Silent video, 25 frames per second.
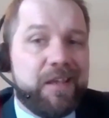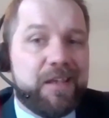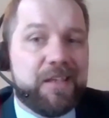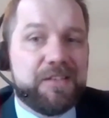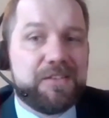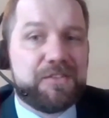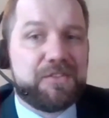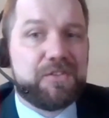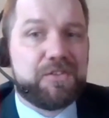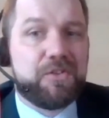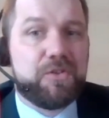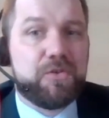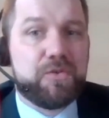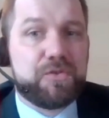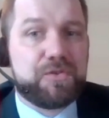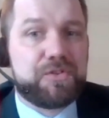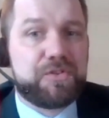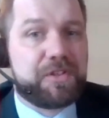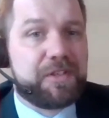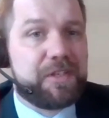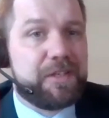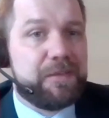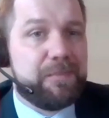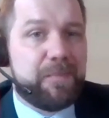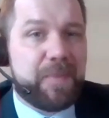is
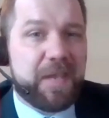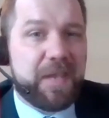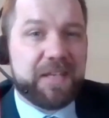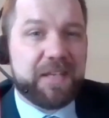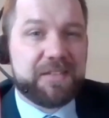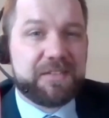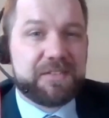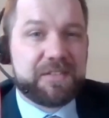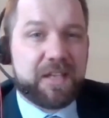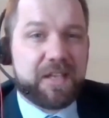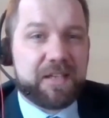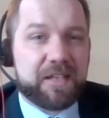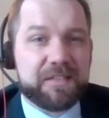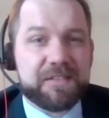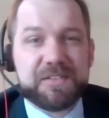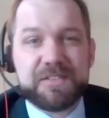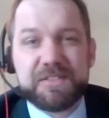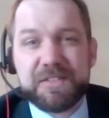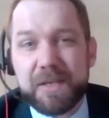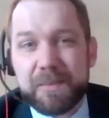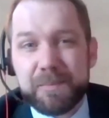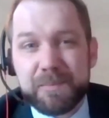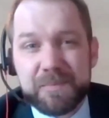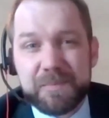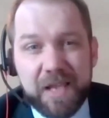usually based on
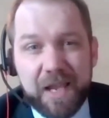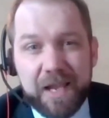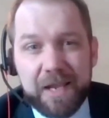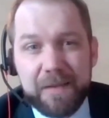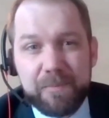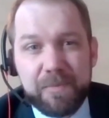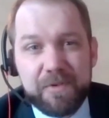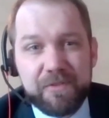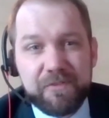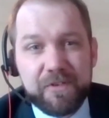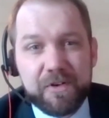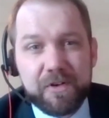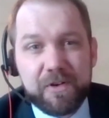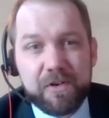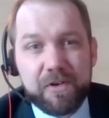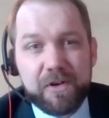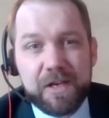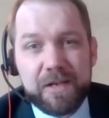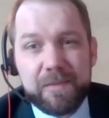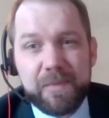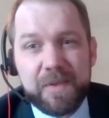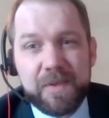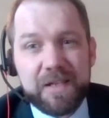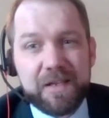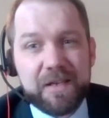some type of
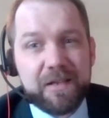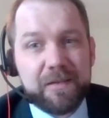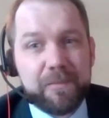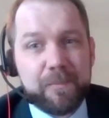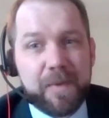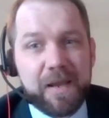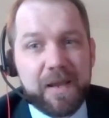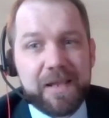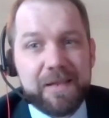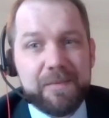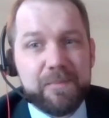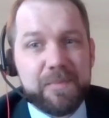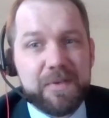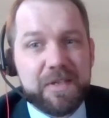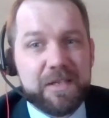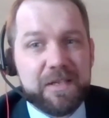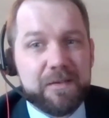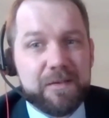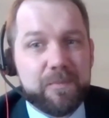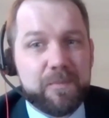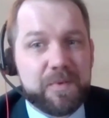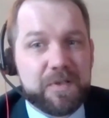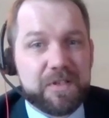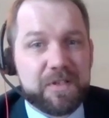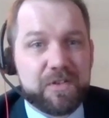agreement. It might
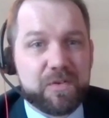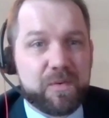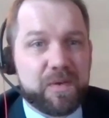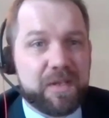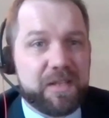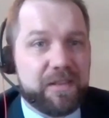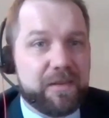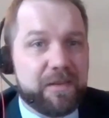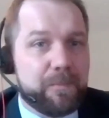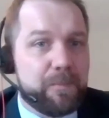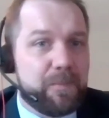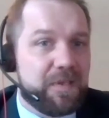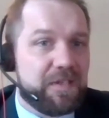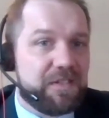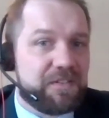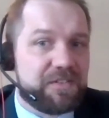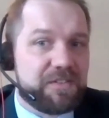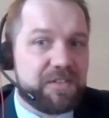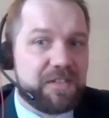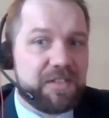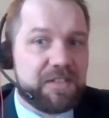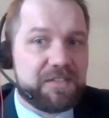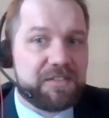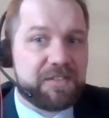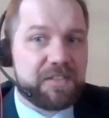be between the
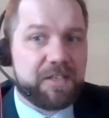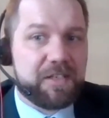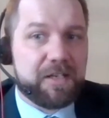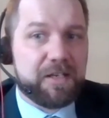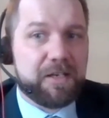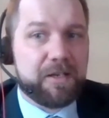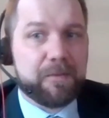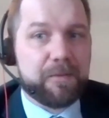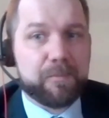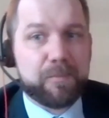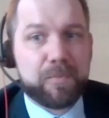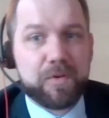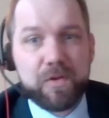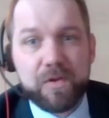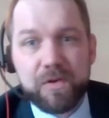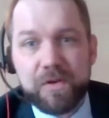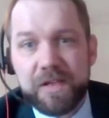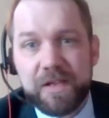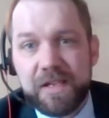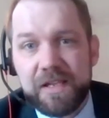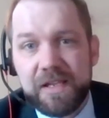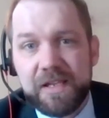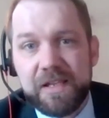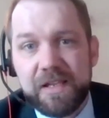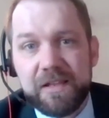business and an
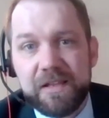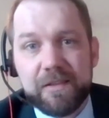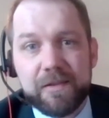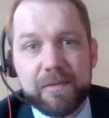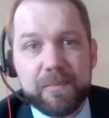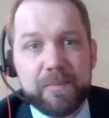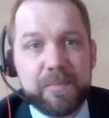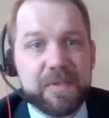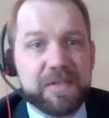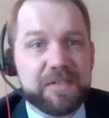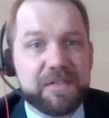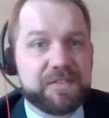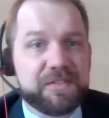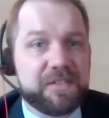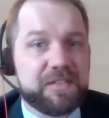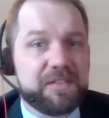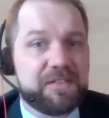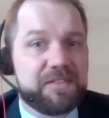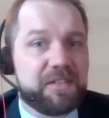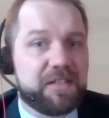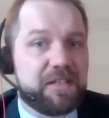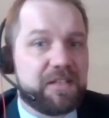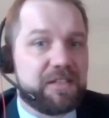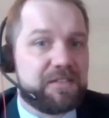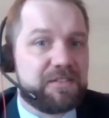employee, the
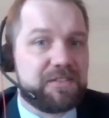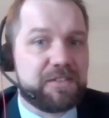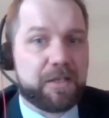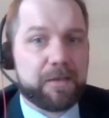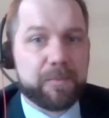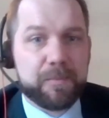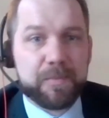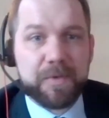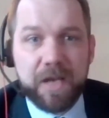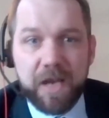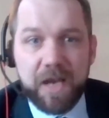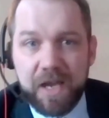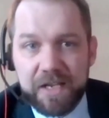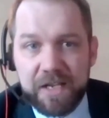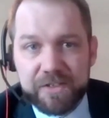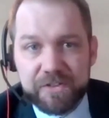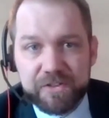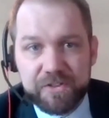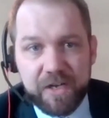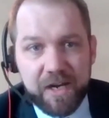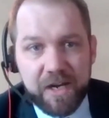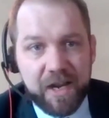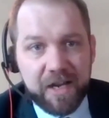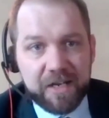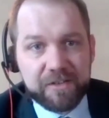business and a
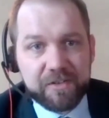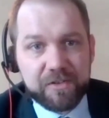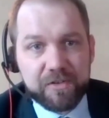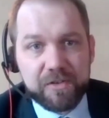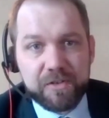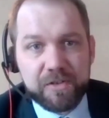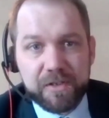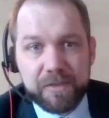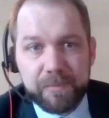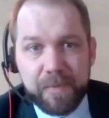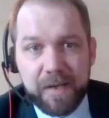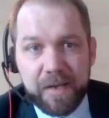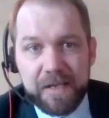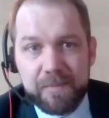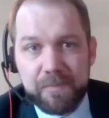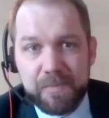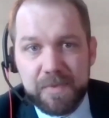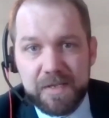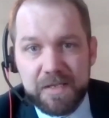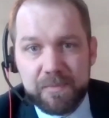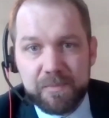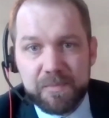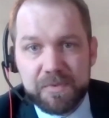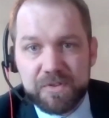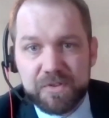subcontractor. It might
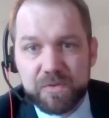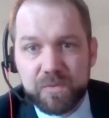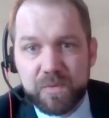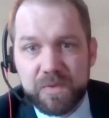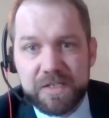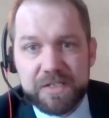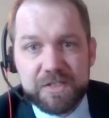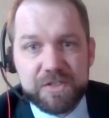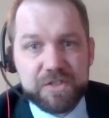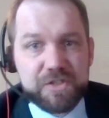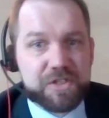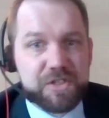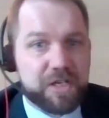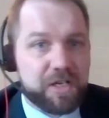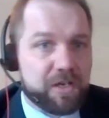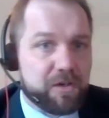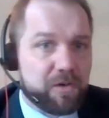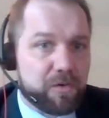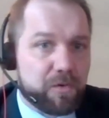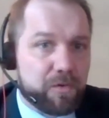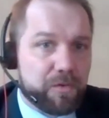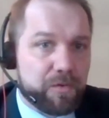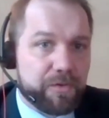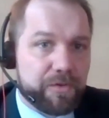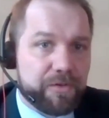be between
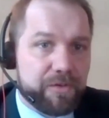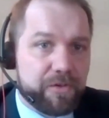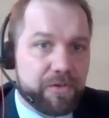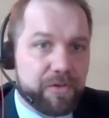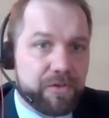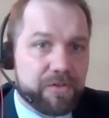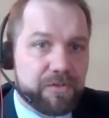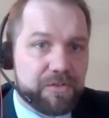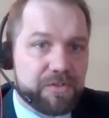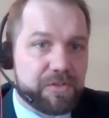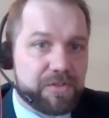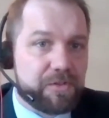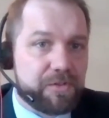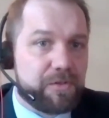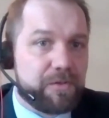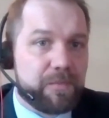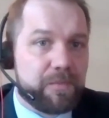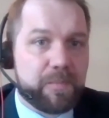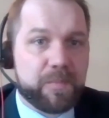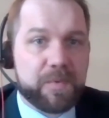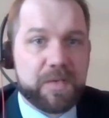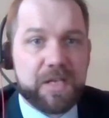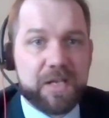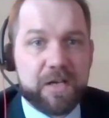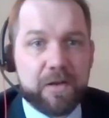shareholders or,
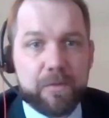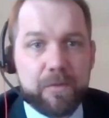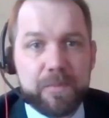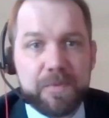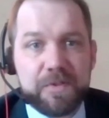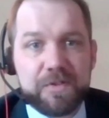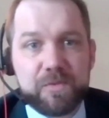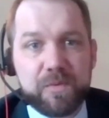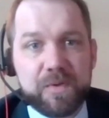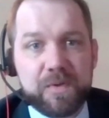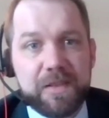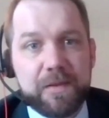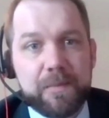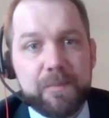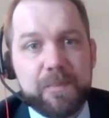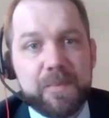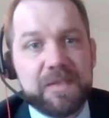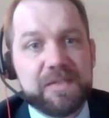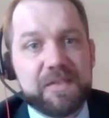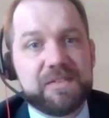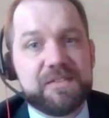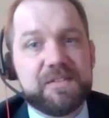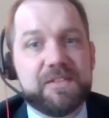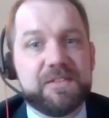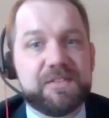between the
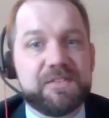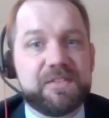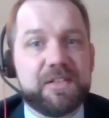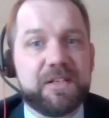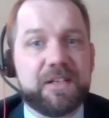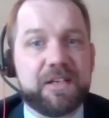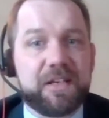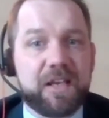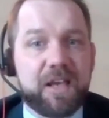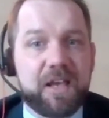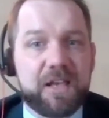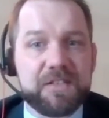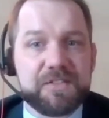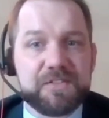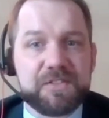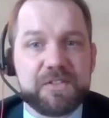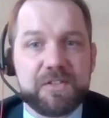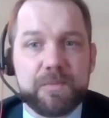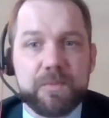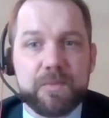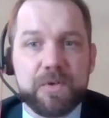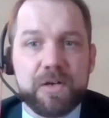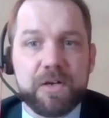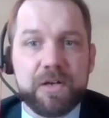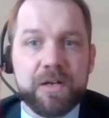business and a
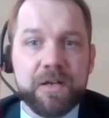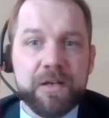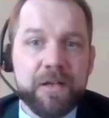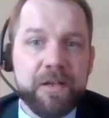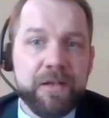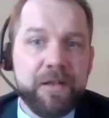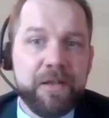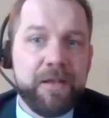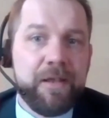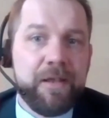customer.